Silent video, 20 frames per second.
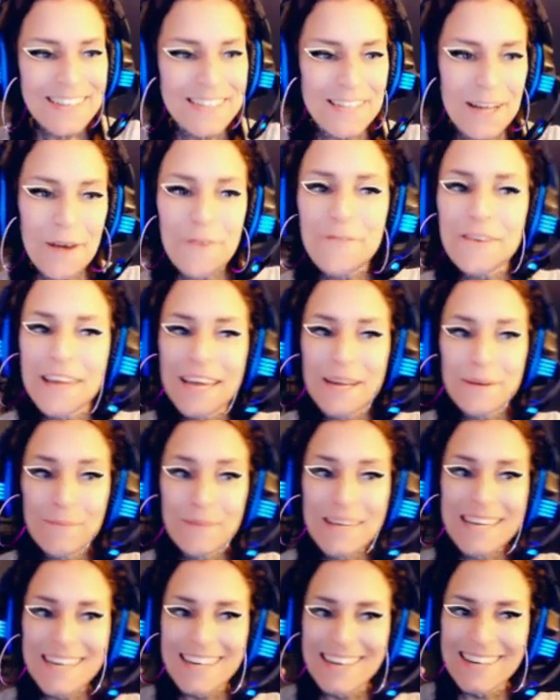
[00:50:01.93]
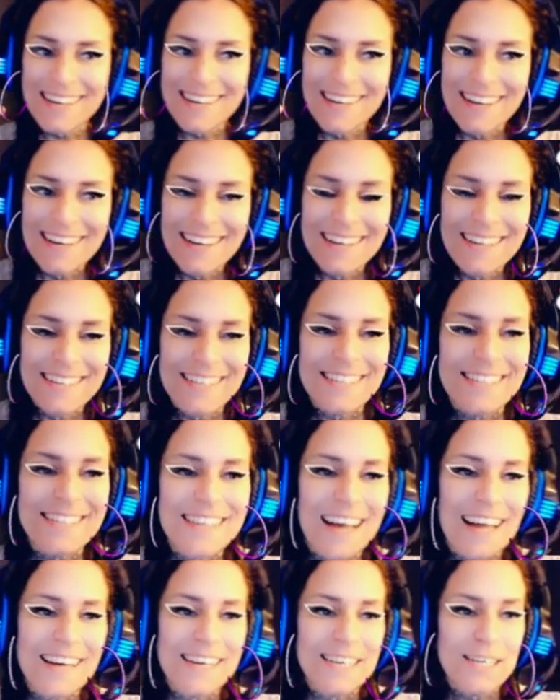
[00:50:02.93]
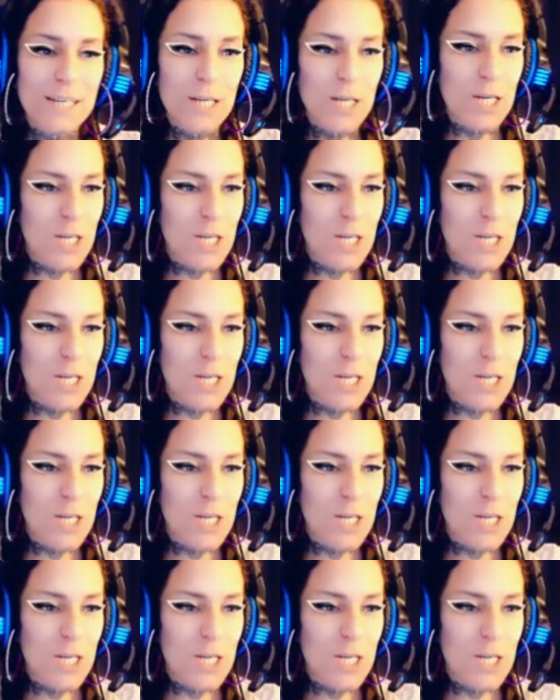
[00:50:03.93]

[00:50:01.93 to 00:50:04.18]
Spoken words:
tough kid me decided to